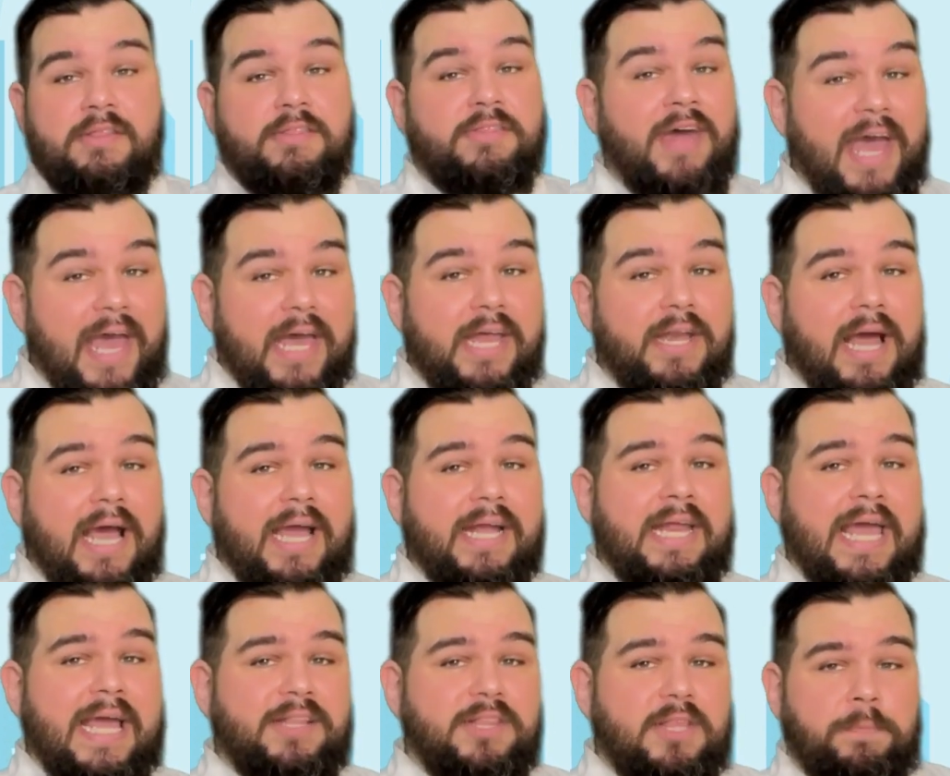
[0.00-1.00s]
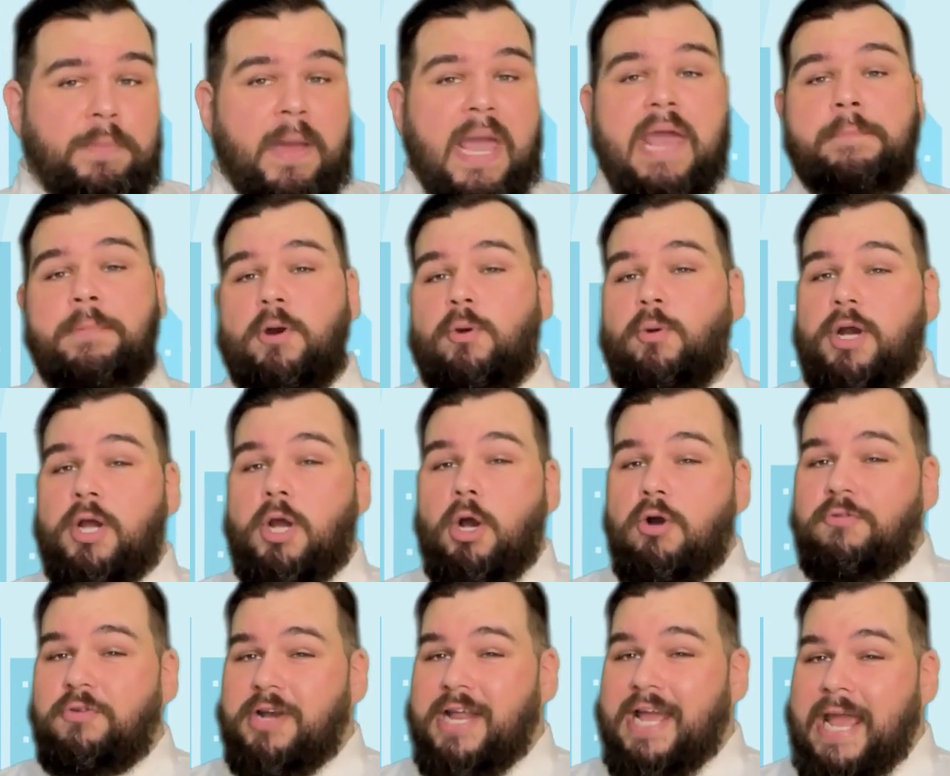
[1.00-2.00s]
Then I'd hand the paperwork
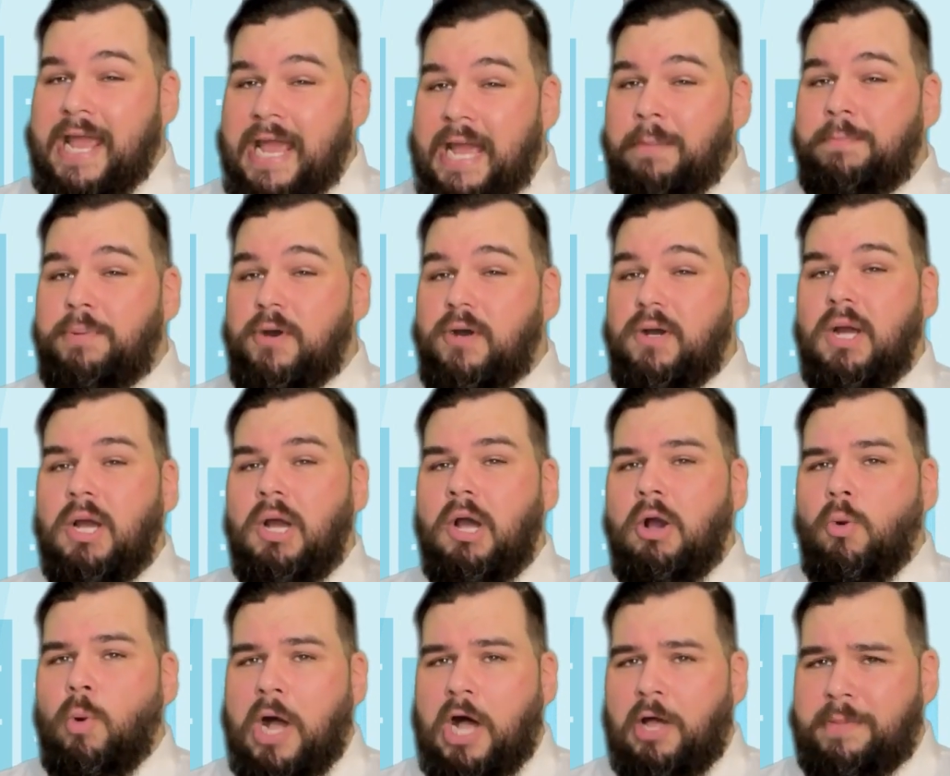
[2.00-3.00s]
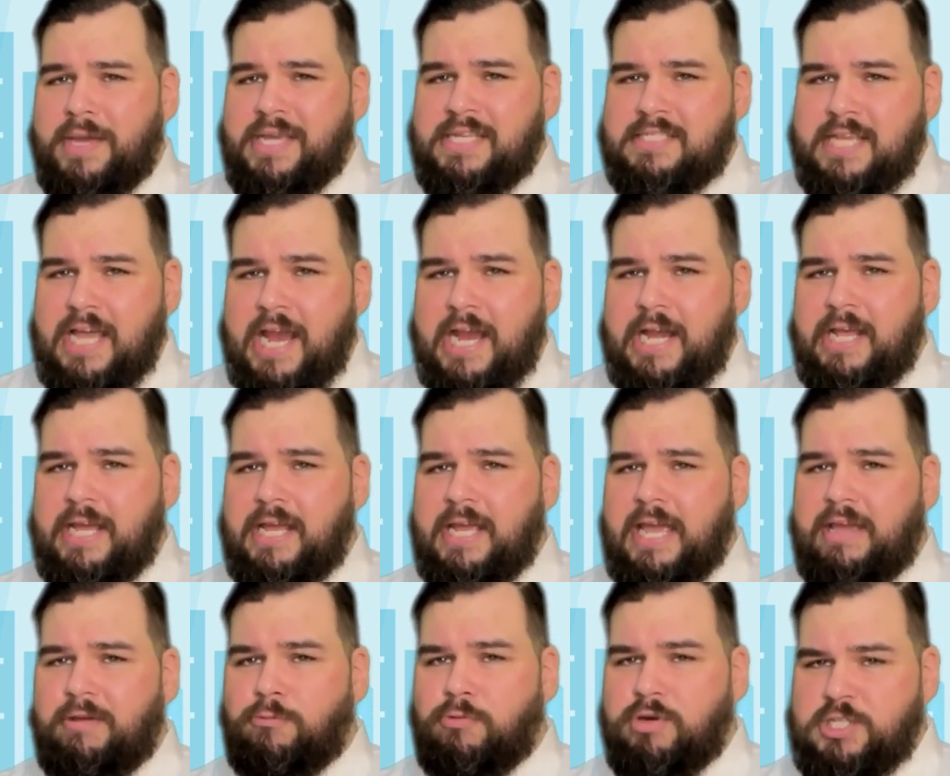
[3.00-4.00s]
over to Amber while maintaining
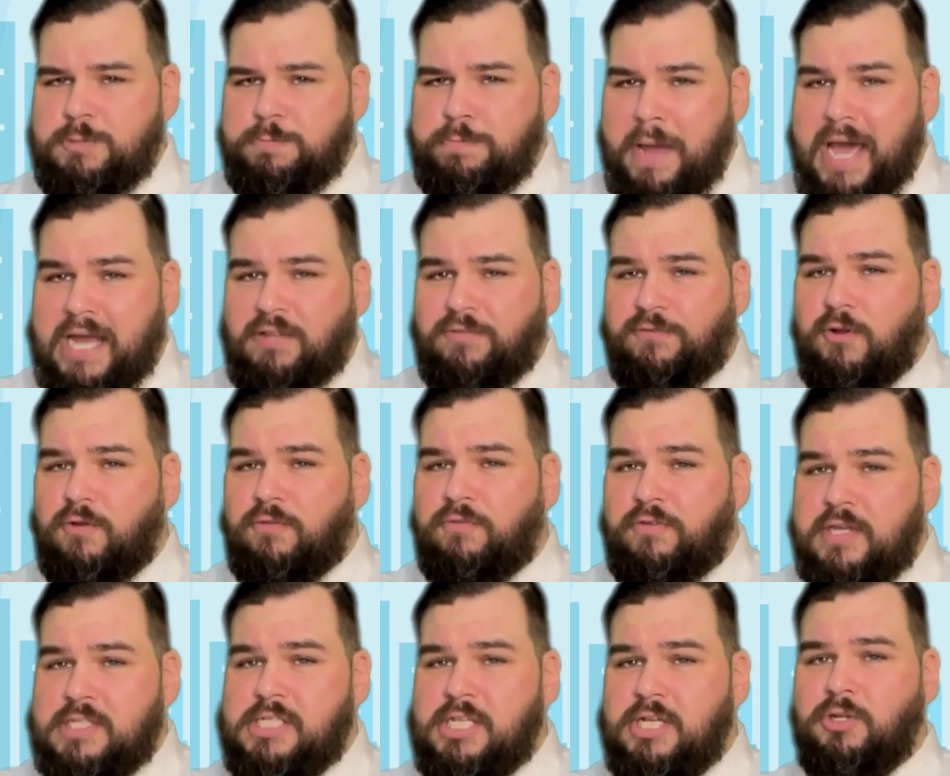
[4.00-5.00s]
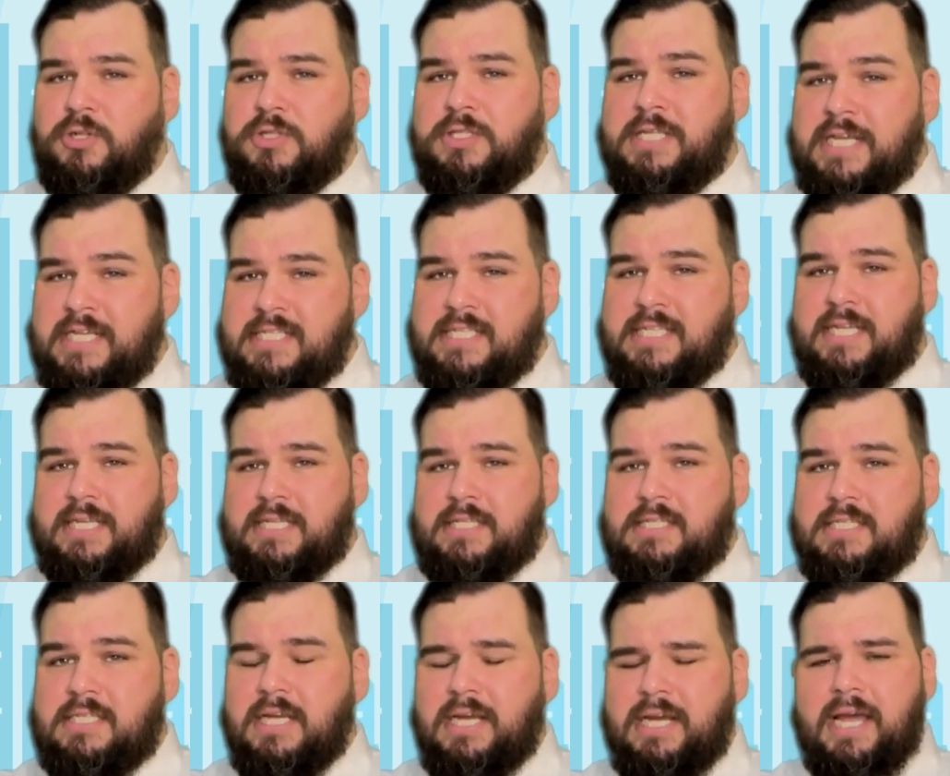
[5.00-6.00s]
a respectful physical
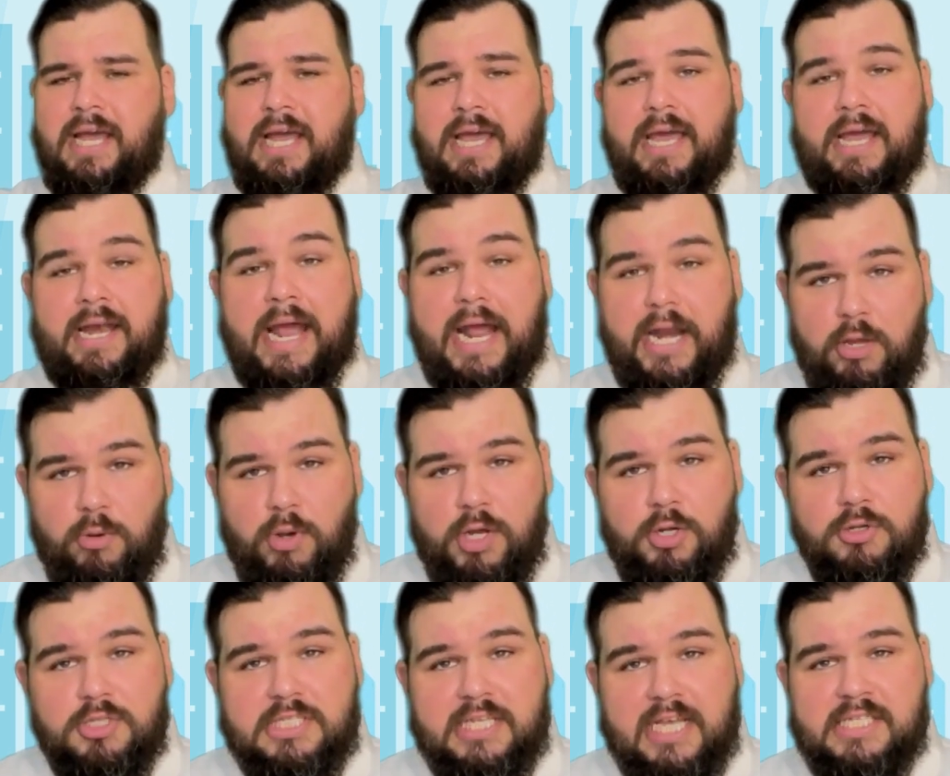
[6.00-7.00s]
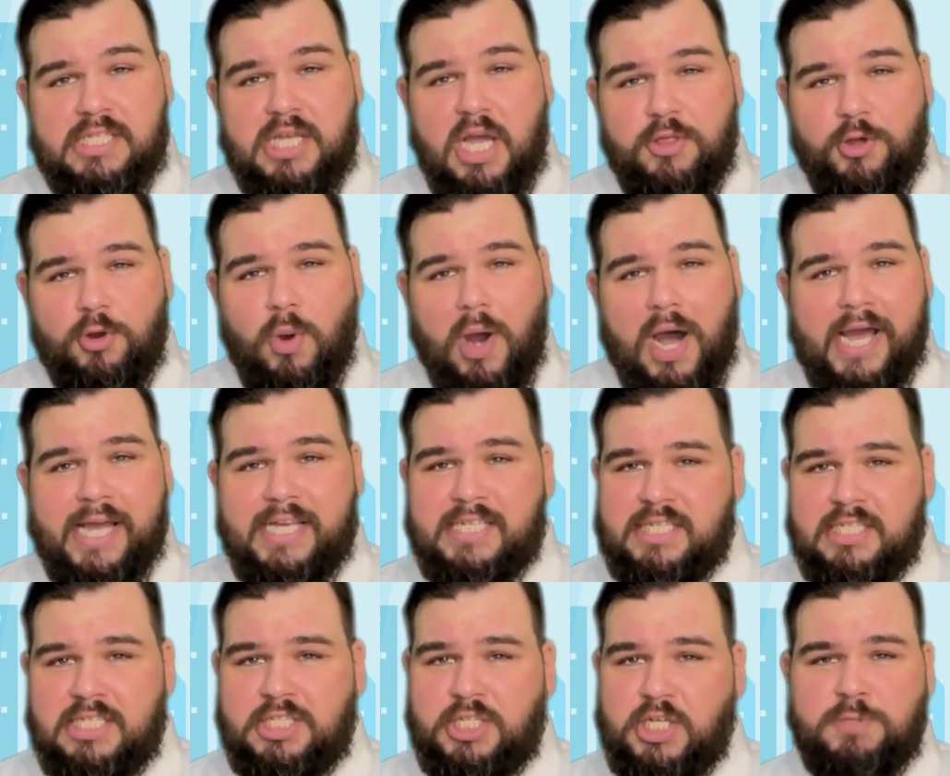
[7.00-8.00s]
distance. And anyone who says
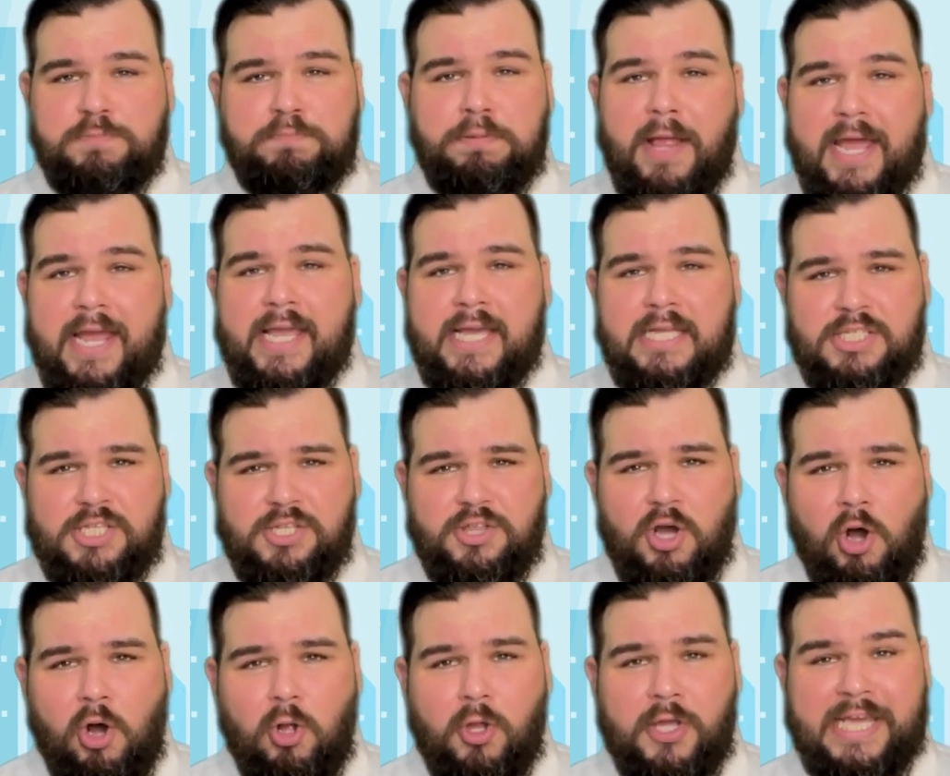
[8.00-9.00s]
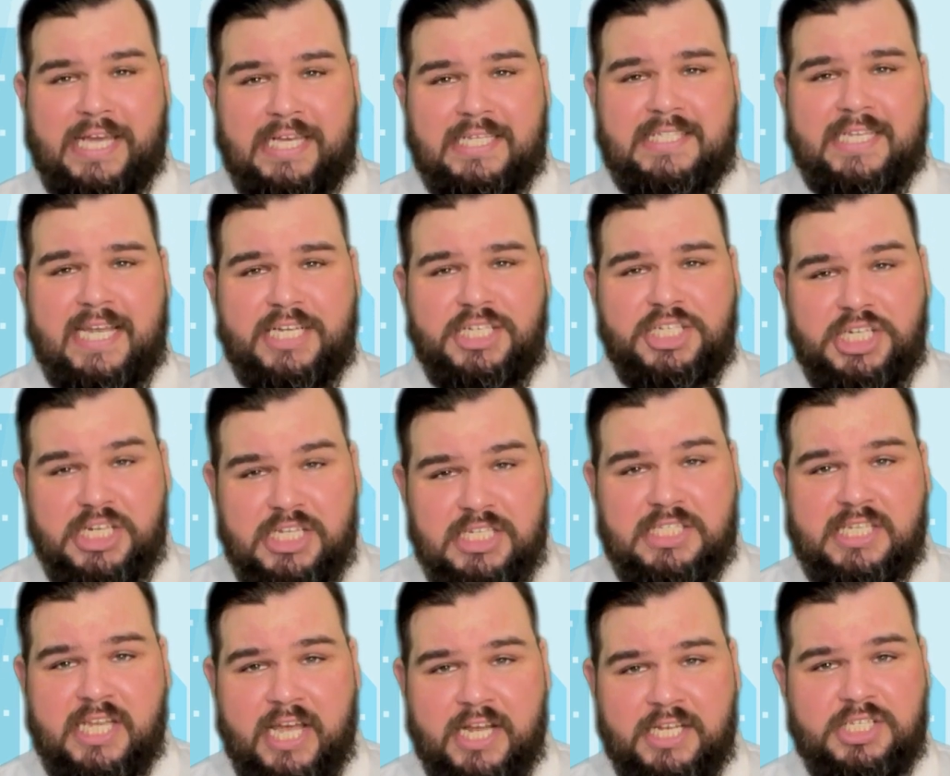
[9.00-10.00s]
otherwise is just playing into the whole he said, she
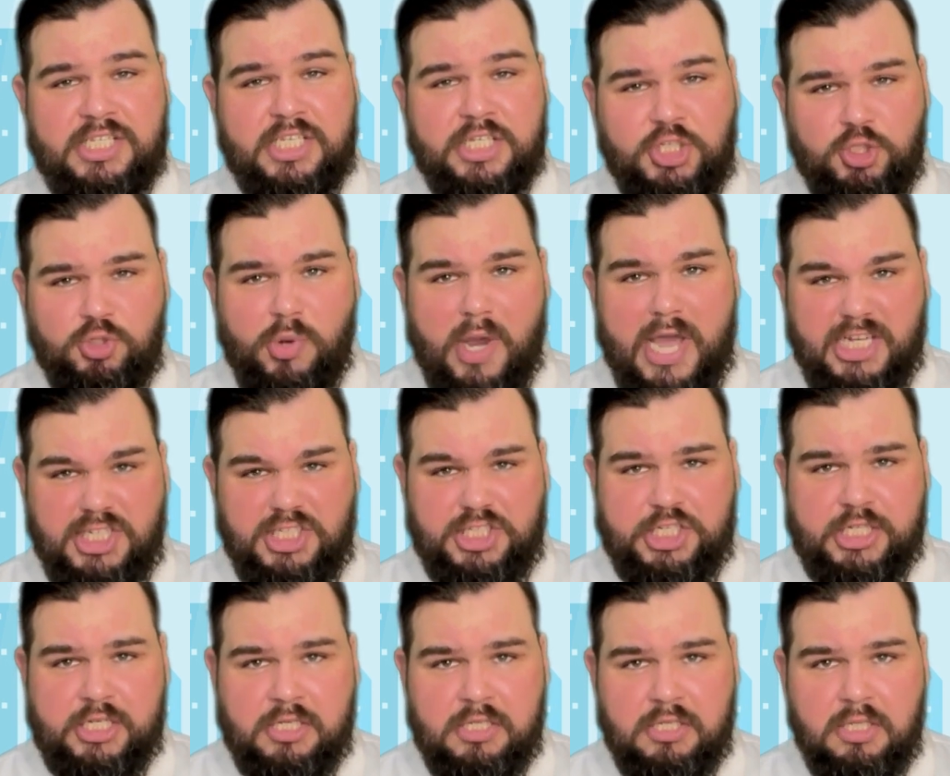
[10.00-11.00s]
said situation.